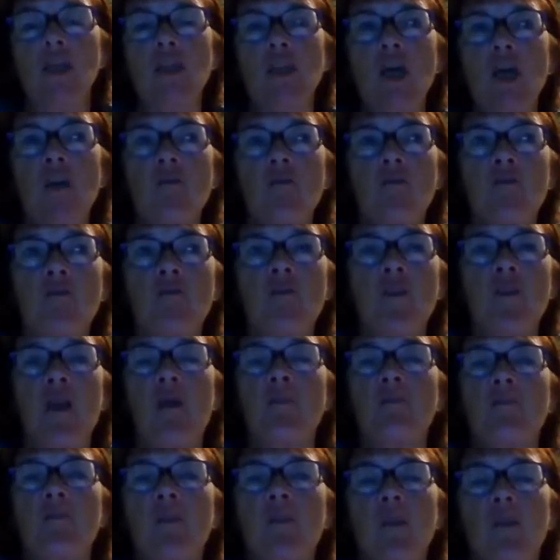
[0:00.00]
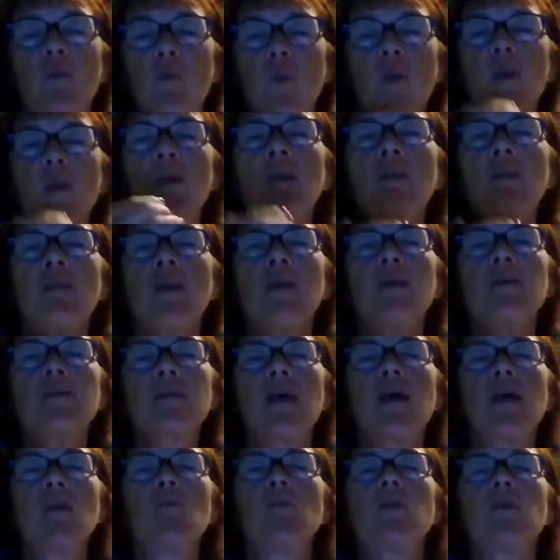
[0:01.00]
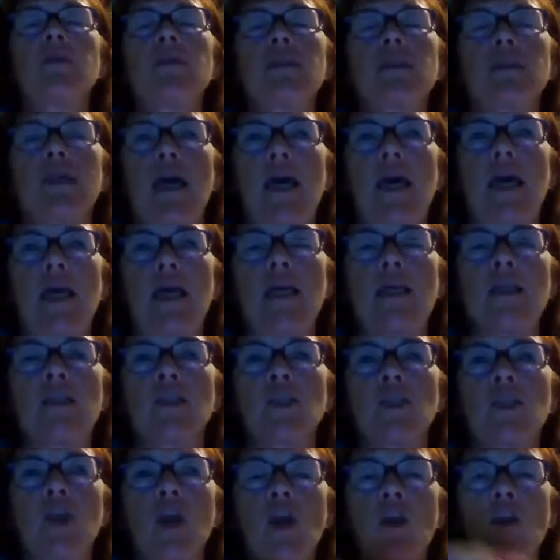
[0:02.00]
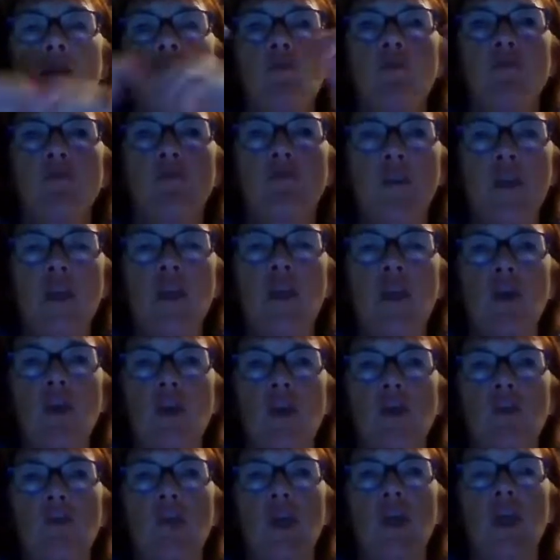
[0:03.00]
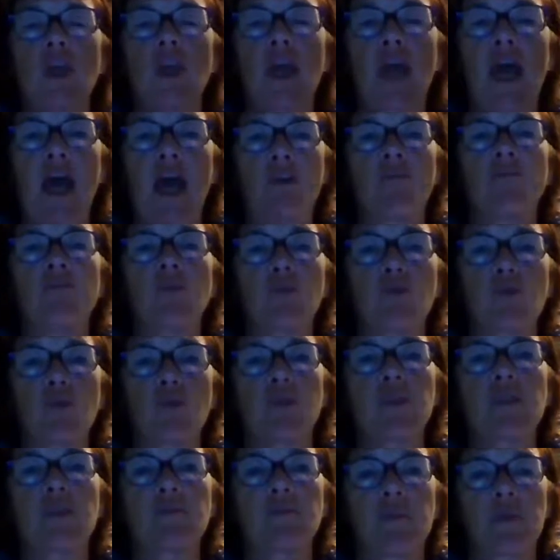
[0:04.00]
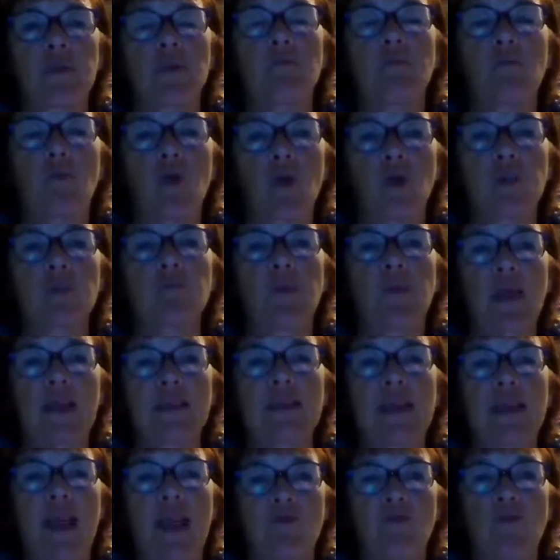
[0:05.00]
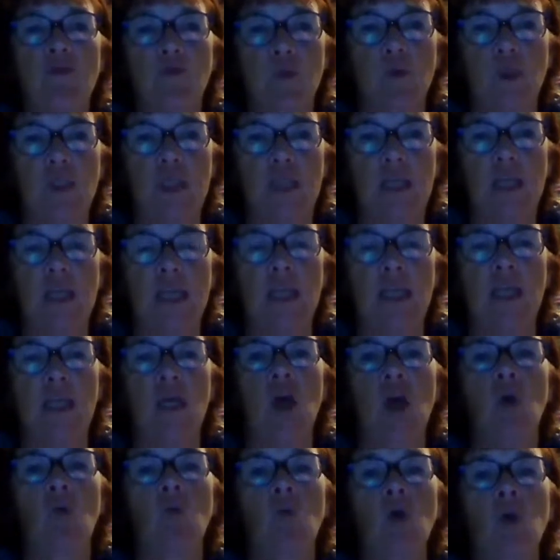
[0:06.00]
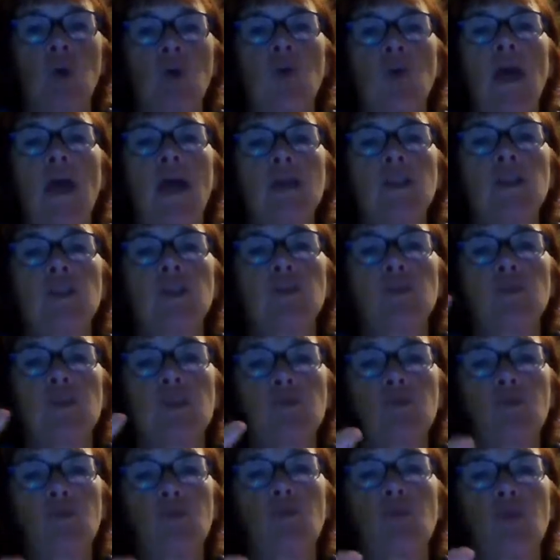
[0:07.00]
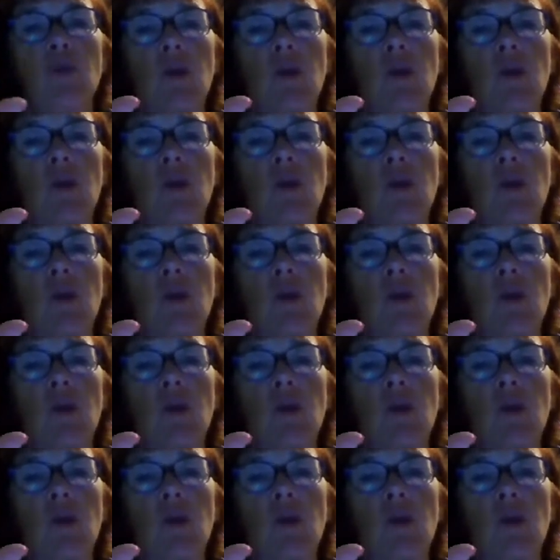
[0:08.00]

and don't. One of the things I would say is don't feel that you have to prospect everybody. What you can do is